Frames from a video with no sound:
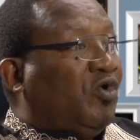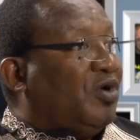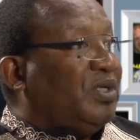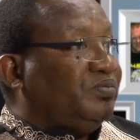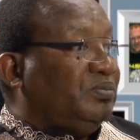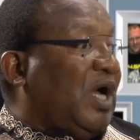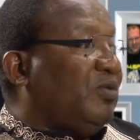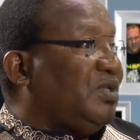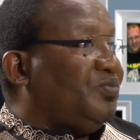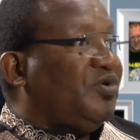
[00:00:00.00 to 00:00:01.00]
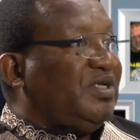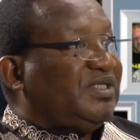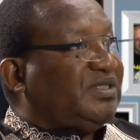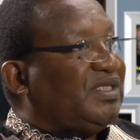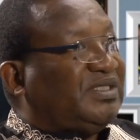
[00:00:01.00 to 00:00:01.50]
call out the
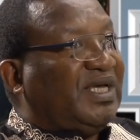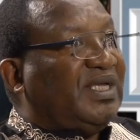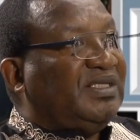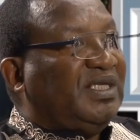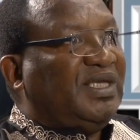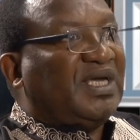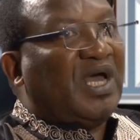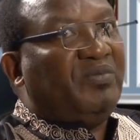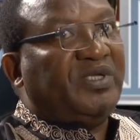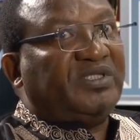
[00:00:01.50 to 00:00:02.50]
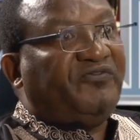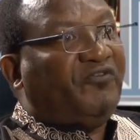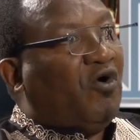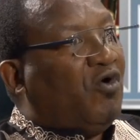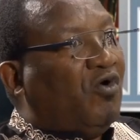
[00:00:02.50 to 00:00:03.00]
police at 10 and they come at
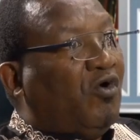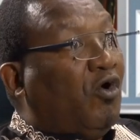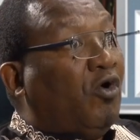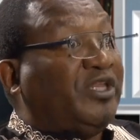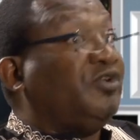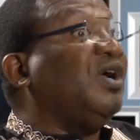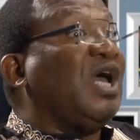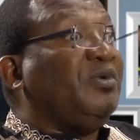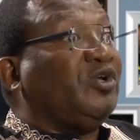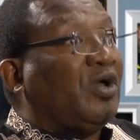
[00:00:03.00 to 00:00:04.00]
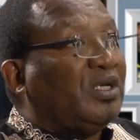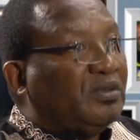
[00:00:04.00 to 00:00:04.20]
4, or they don't come at all.